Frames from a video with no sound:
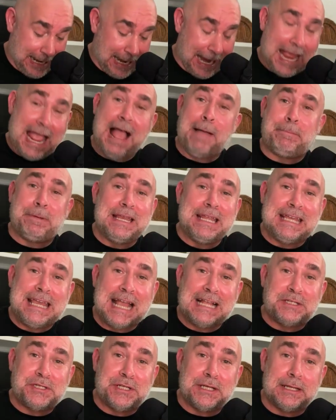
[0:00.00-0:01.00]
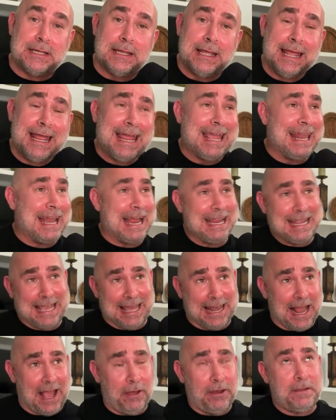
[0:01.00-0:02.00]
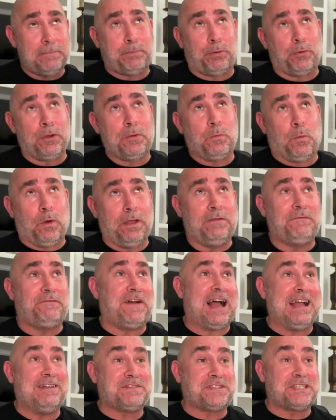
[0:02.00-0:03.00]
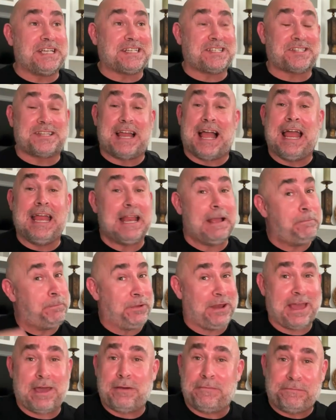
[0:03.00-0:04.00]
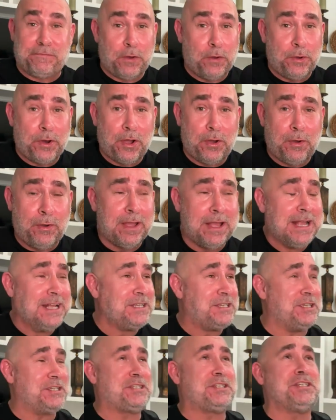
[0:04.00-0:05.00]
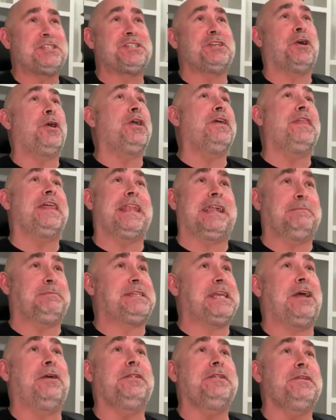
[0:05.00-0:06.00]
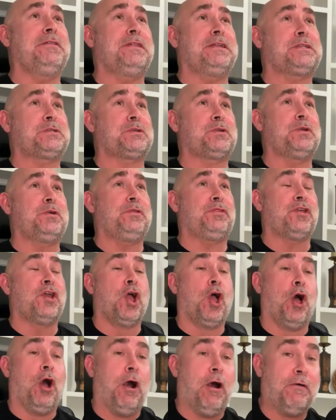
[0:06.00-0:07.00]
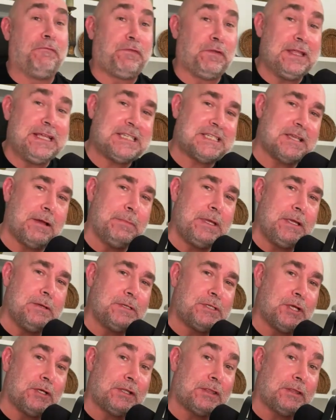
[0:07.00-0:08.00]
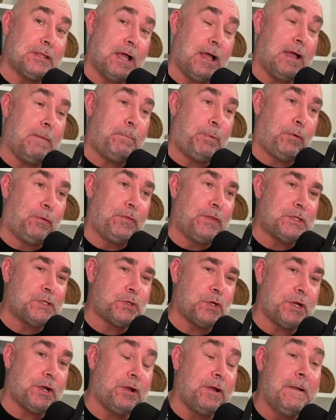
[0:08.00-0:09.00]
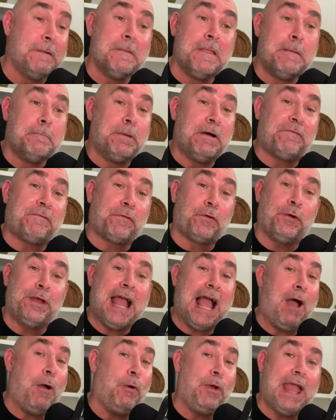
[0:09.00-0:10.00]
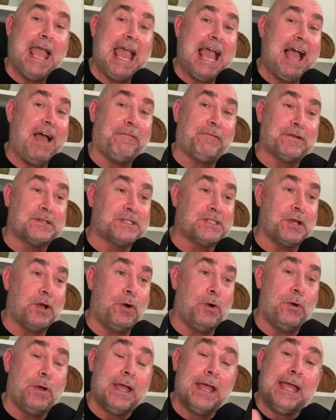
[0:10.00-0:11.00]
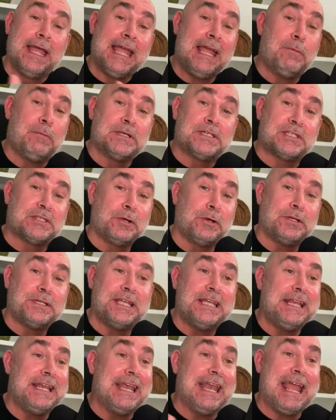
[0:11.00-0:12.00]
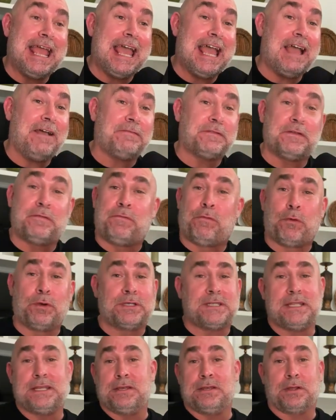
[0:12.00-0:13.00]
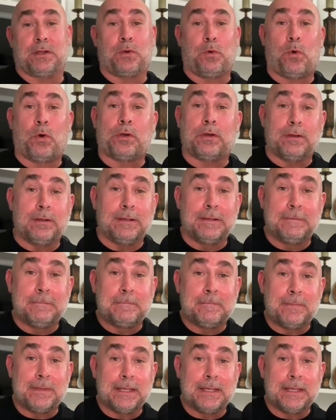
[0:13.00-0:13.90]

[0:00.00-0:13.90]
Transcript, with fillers: And I happened to catch it. And I got out at 0.1569. I put out a photo just to show you that I'm telling you the truth. Hopefully some of you took uh, pulled the trigger. But for an hour and a half or so, it was 13 and a half to 14 and a quarter.